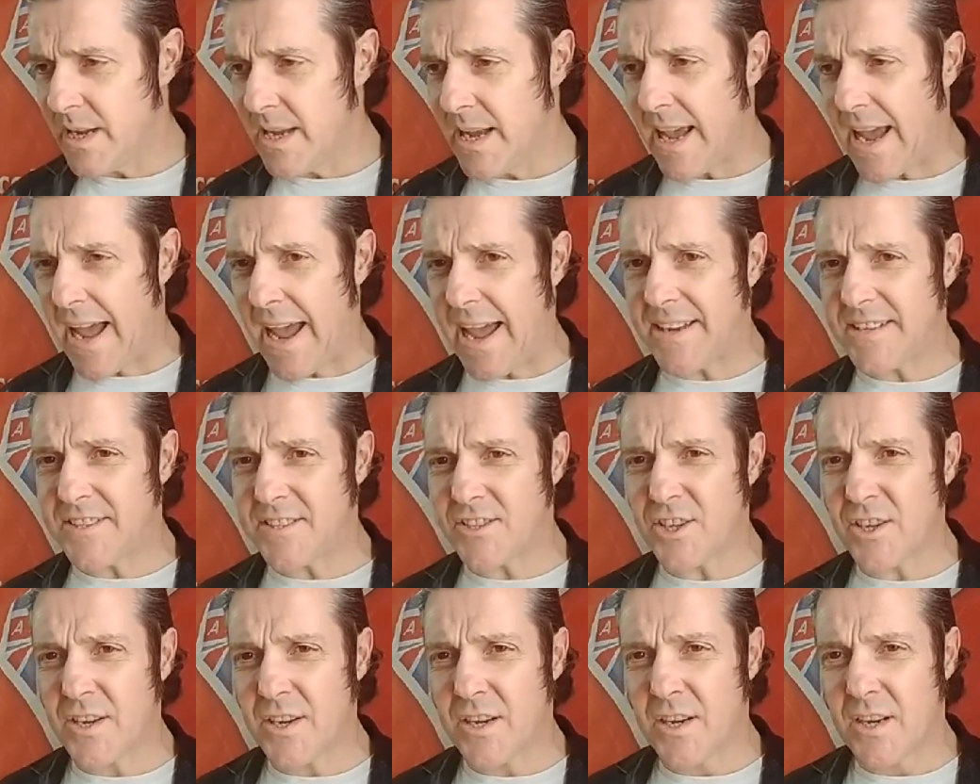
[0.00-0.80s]
And
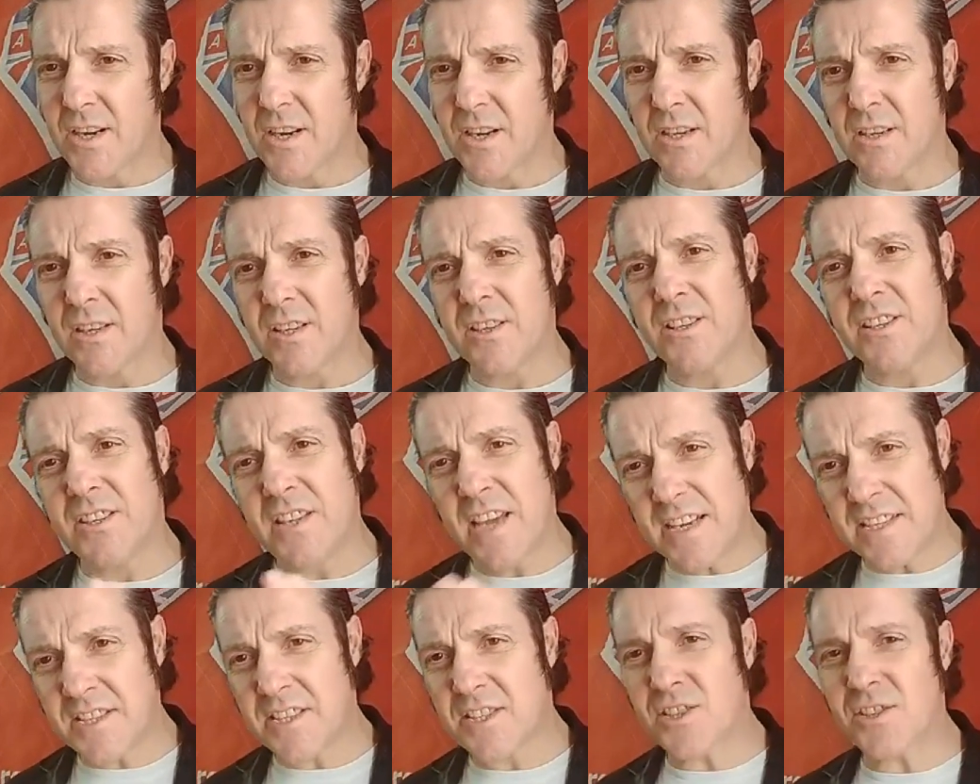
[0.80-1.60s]

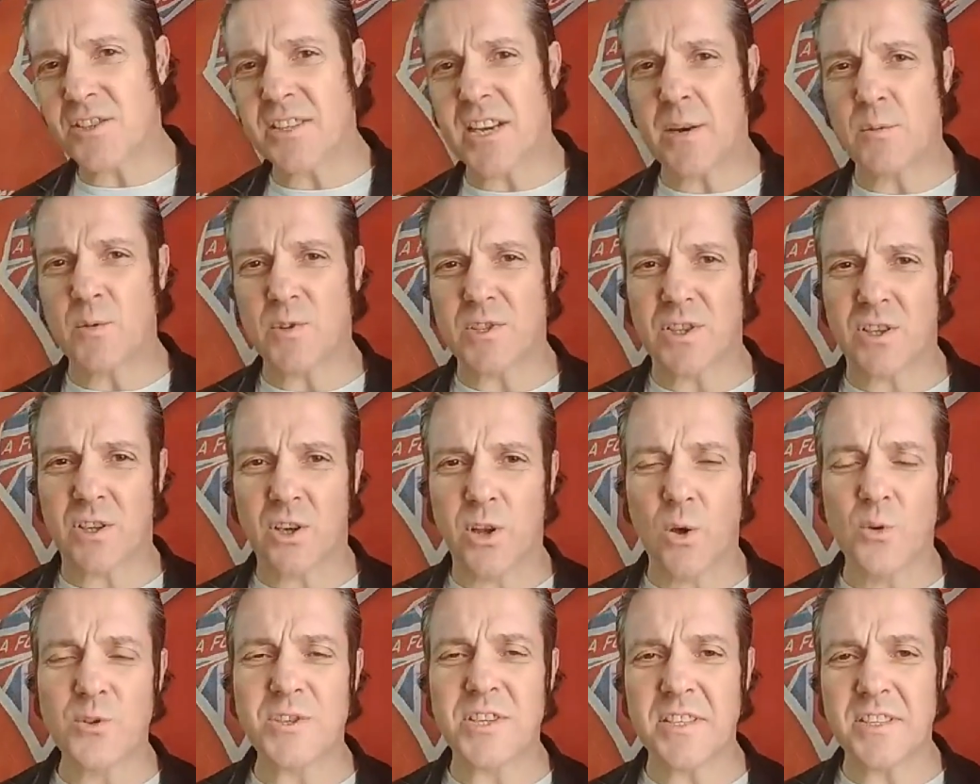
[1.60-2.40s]
yesterday was the
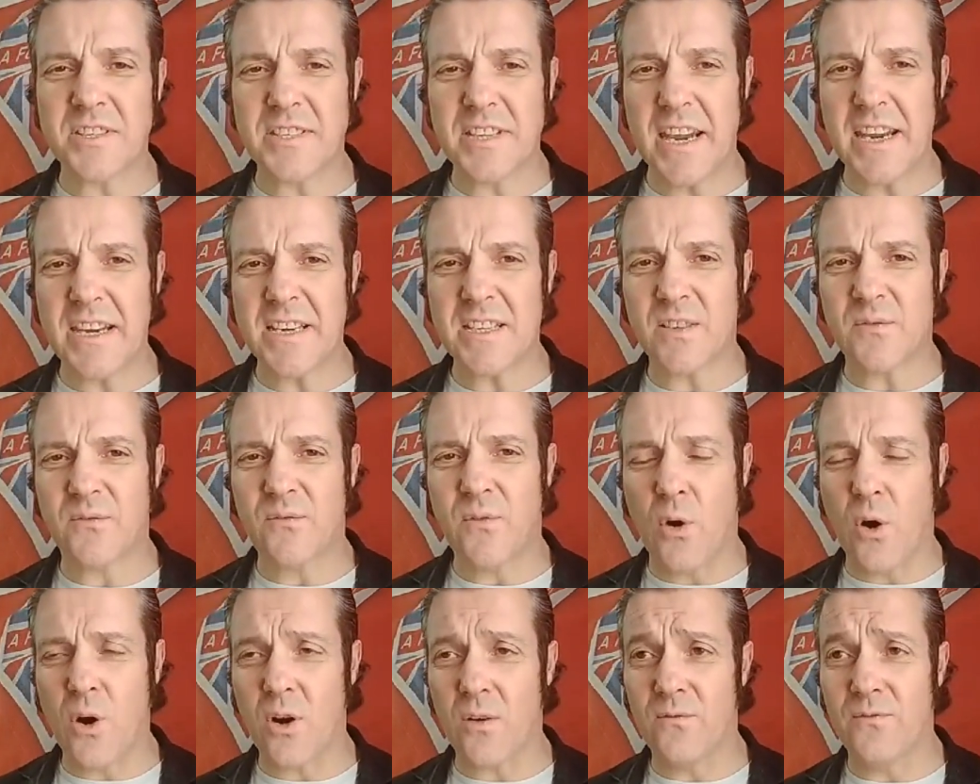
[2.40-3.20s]
closing date
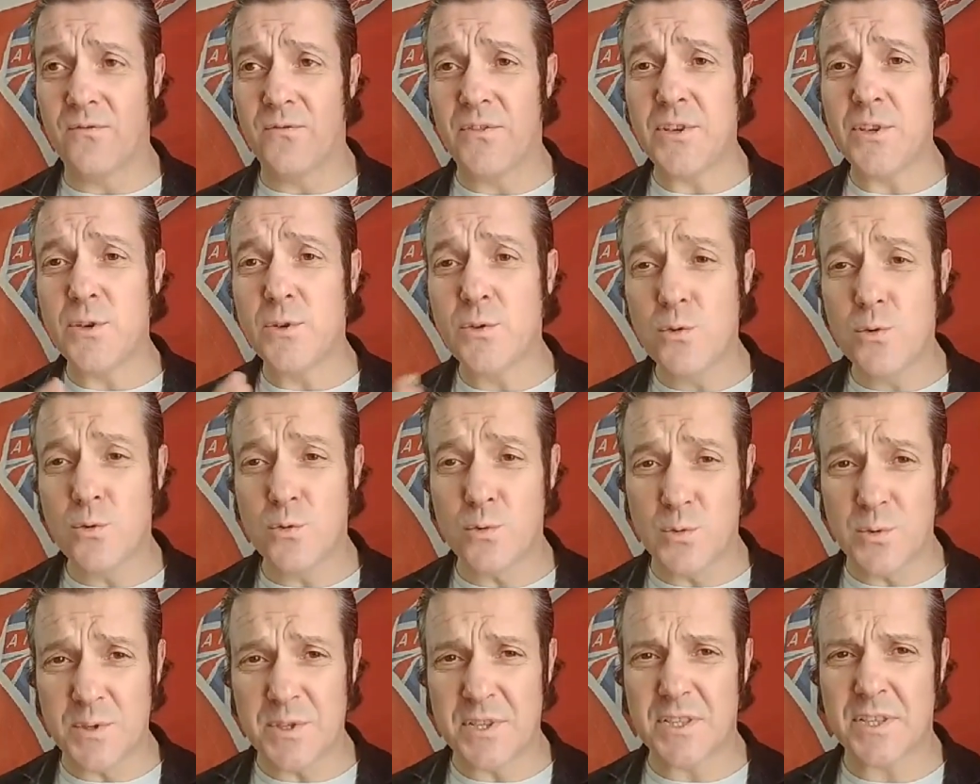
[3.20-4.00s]
for
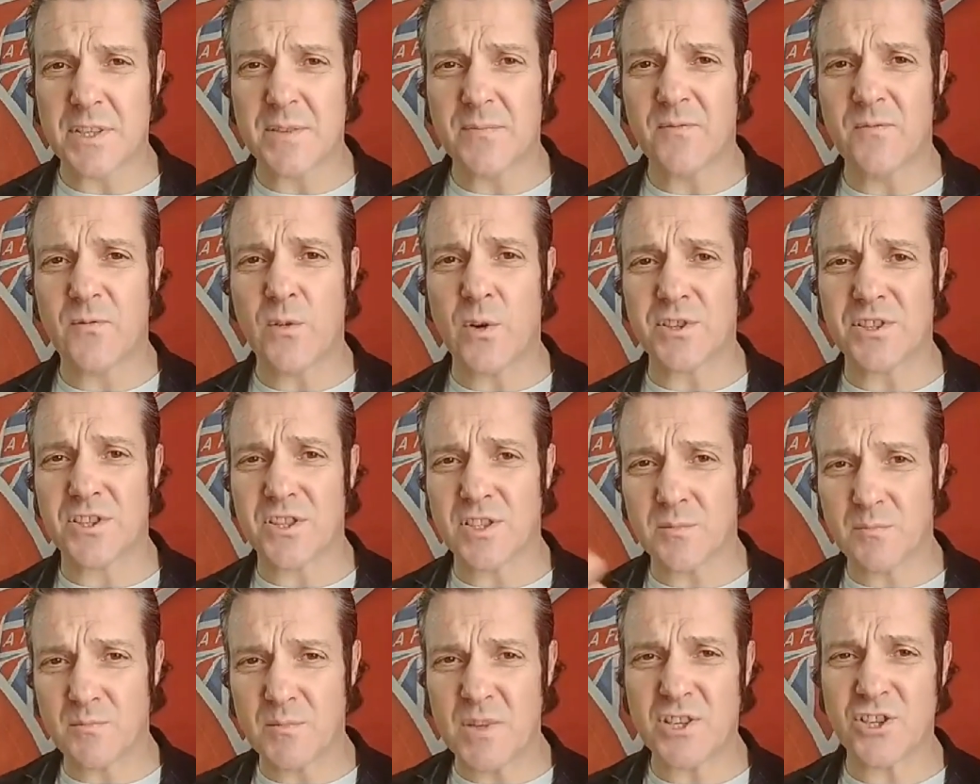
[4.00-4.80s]
views, for
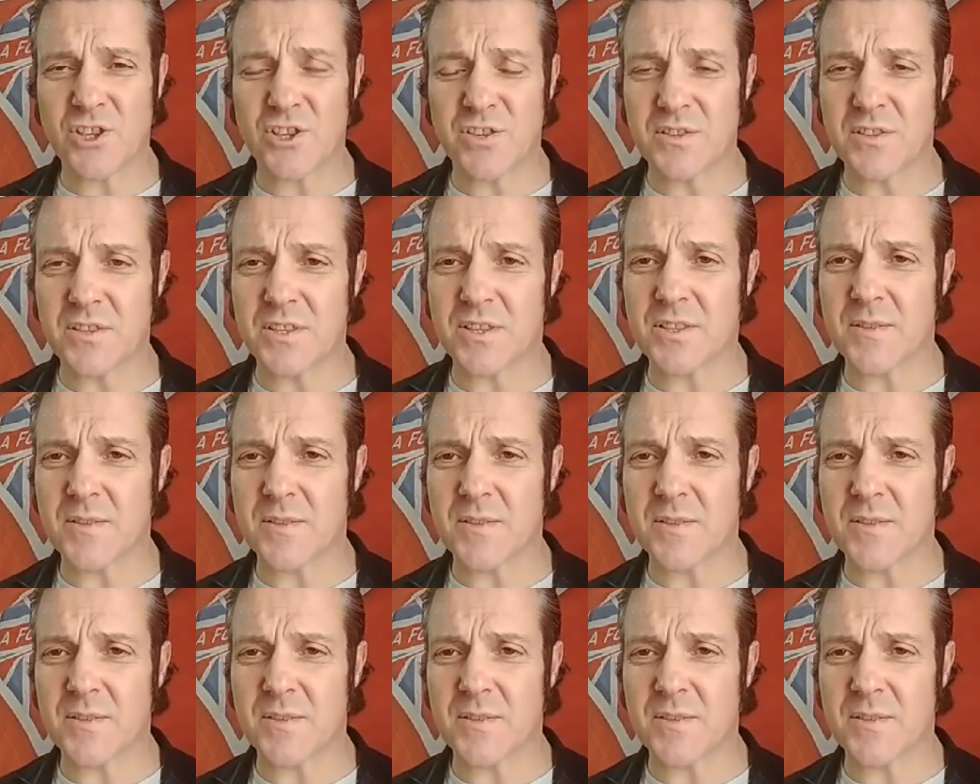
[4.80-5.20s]
submissions